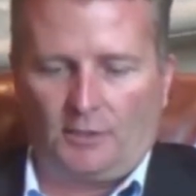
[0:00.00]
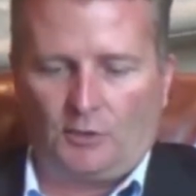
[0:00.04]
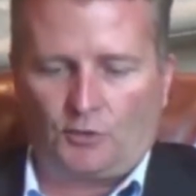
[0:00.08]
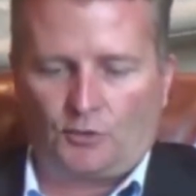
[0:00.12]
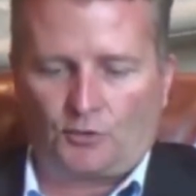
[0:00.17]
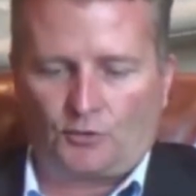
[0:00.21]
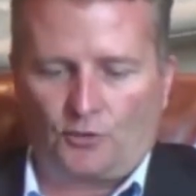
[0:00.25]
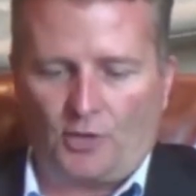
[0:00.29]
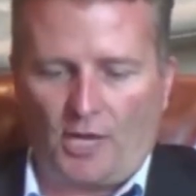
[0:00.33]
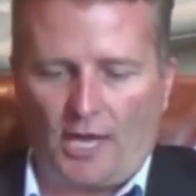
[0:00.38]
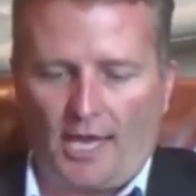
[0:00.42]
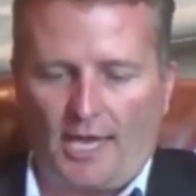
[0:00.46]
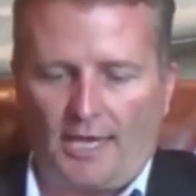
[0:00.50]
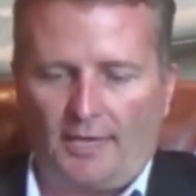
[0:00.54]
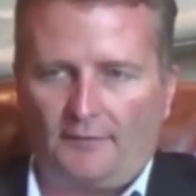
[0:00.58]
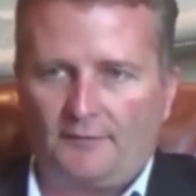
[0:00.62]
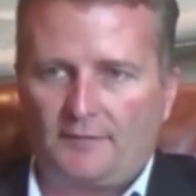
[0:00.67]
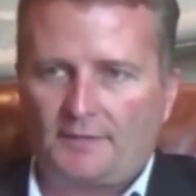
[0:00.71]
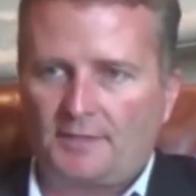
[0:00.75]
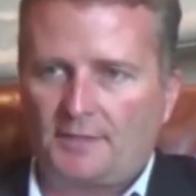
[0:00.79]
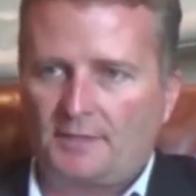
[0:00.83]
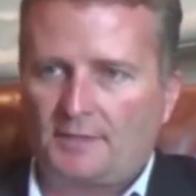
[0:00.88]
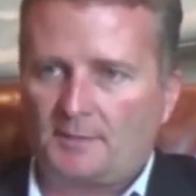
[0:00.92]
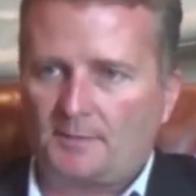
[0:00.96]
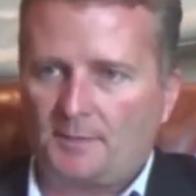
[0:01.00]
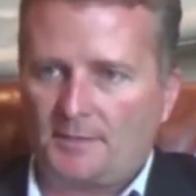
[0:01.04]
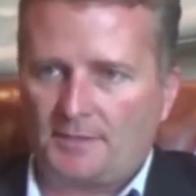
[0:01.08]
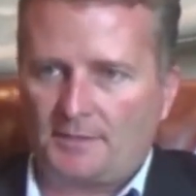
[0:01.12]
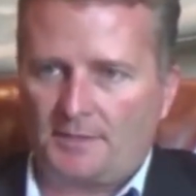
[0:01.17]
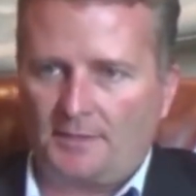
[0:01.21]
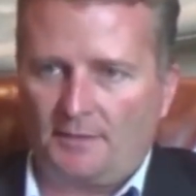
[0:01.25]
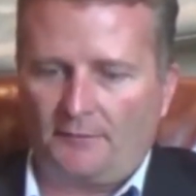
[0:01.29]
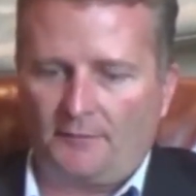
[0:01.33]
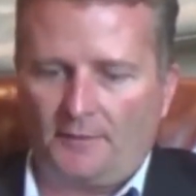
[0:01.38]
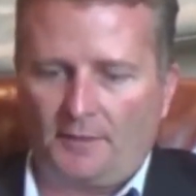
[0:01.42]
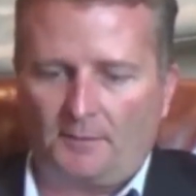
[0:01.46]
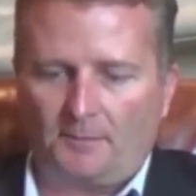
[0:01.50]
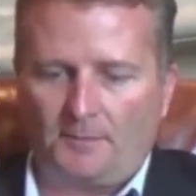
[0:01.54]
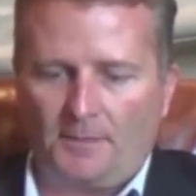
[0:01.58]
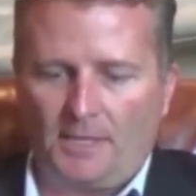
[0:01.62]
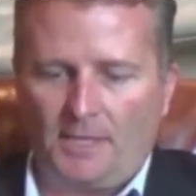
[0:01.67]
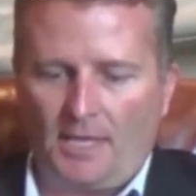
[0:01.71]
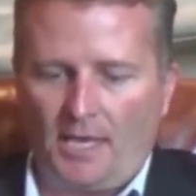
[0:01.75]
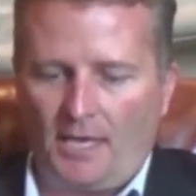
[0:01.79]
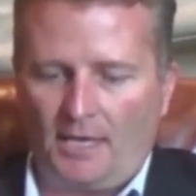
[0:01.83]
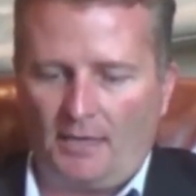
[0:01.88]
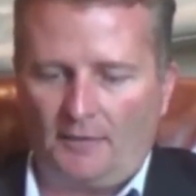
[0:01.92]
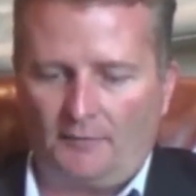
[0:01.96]
drives specific
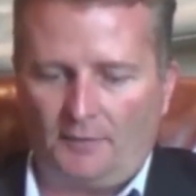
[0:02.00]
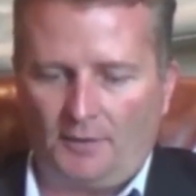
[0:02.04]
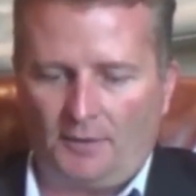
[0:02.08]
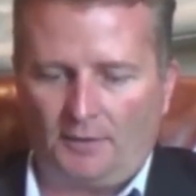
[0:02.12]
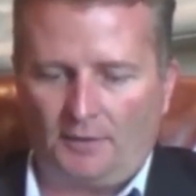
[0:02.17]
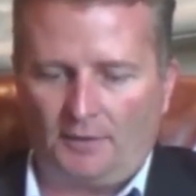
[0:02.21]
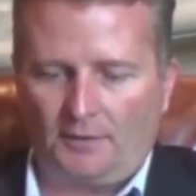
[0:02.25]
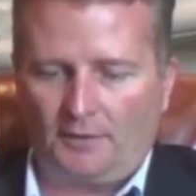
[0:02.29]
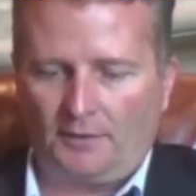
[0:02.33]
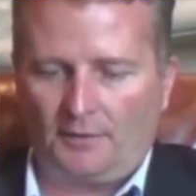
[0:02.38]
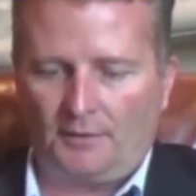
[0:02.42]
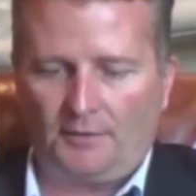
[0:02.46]
behavior.